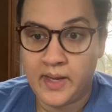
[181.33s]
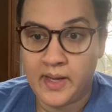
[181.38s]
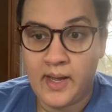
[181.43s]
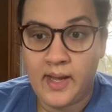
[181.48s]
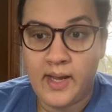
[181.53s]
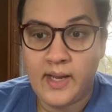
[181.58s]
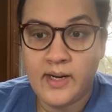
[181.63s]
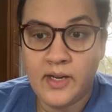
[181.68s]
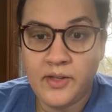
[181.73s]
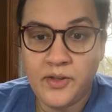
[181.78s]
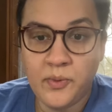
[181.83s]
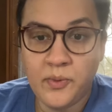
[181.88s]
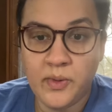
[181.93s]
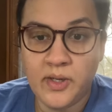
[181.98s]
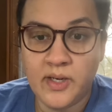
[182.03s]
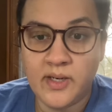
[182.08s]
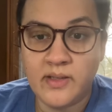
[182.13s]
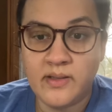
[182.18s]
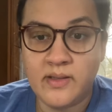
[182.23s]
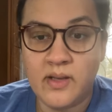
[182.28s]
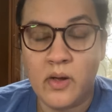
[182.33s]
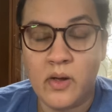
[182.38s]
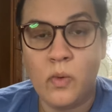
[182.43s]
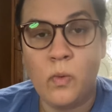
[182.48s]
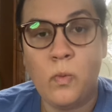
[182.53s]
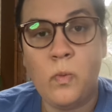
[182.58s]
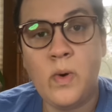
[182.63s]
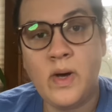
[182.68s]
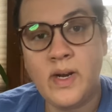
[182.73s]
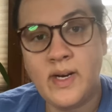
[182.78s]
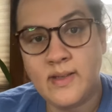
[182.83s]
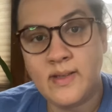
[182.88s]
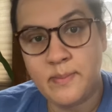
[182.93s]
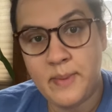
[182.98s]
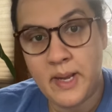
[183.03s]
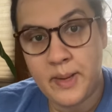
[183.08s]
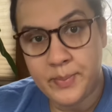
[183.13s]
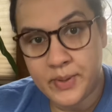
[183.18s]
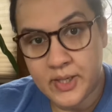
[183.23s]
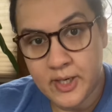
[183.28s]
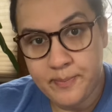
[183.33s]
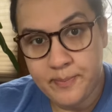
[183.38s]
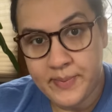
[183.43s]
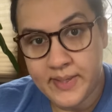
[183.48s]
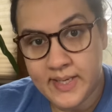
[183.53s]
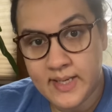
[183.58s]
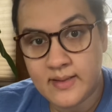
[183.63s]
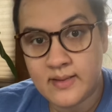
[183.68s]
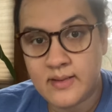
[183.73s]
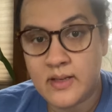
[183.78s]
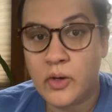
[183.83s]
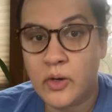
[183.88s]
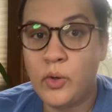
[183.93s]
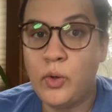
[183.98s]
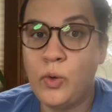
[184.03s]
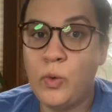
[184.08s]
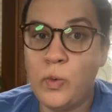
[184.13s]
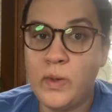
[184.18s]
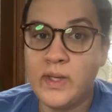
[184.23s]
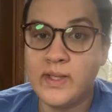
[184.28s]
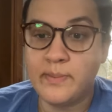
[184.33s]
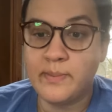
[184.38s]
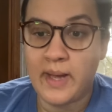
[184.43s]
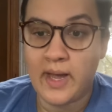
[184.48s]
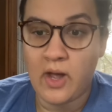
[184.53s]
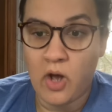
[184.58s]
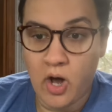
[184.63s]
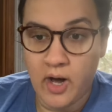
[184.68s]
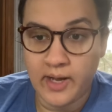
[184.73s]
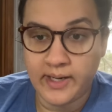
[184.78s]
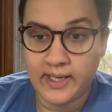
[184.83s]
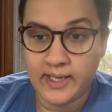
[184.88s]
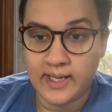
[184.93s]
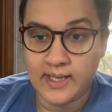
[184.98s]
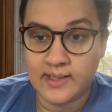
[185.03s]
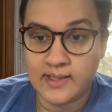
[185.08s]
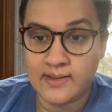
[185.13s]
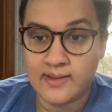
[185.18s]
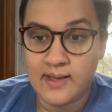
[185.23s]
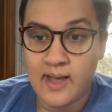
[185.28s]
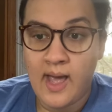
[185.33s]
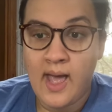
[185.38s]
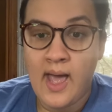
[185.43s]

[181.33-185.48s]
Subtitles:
In other words, what is my purpose? Who is my audience?